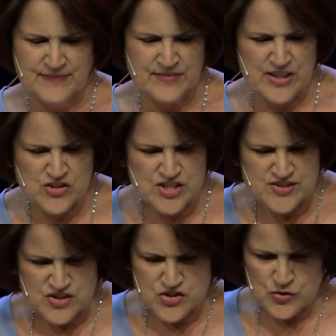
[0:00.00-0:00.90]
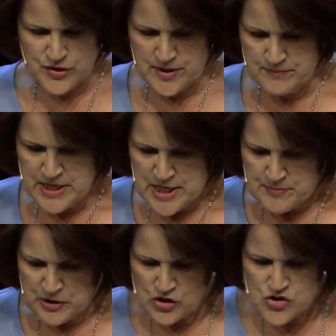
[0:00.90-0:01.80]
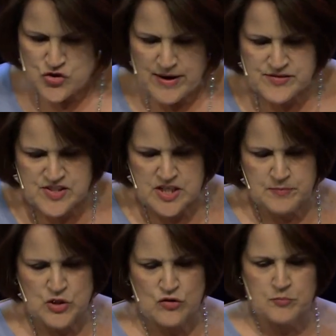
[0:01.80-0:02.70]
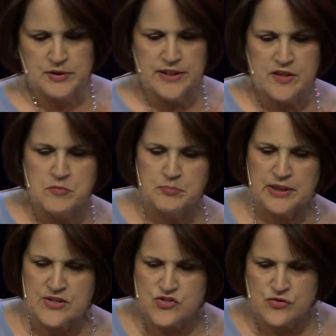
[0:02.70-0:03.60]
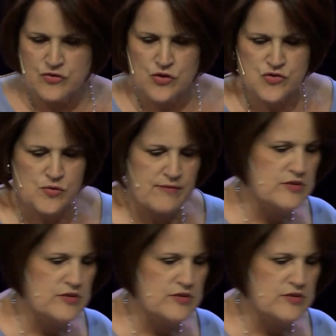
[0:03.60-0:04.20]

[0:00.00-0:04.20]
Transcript: Then Jesus told him, Because you have seen me, you have believed, but blessed are those who have